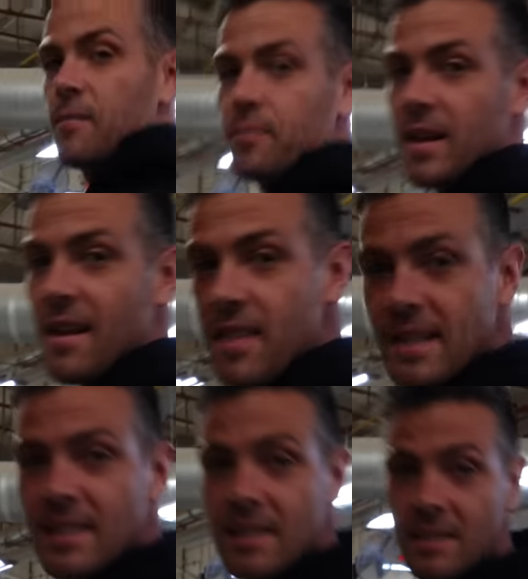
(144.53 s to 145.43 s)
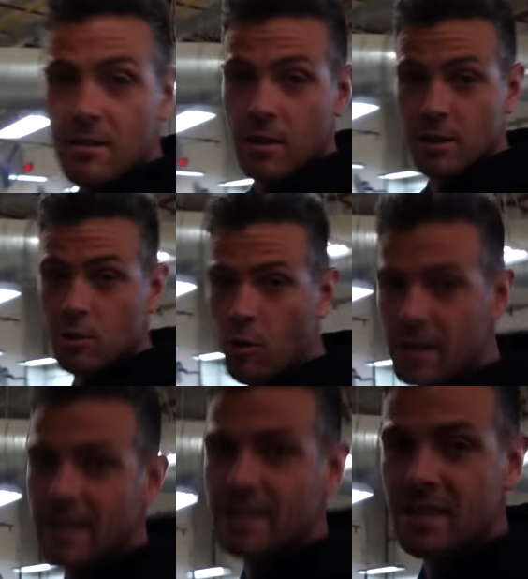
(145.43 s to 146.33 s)
Okay, this is the
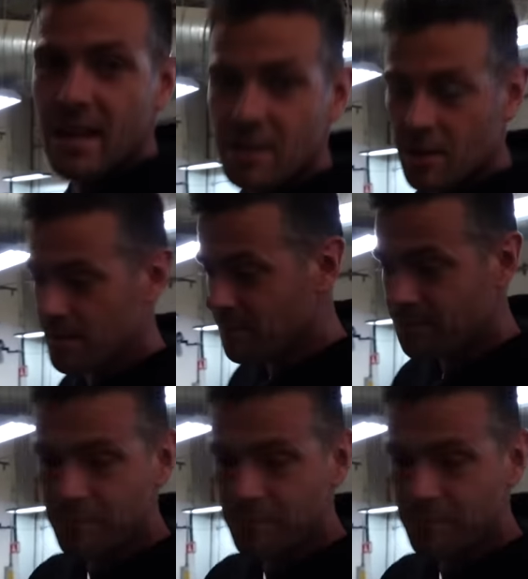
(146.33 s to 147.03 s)
sorting station.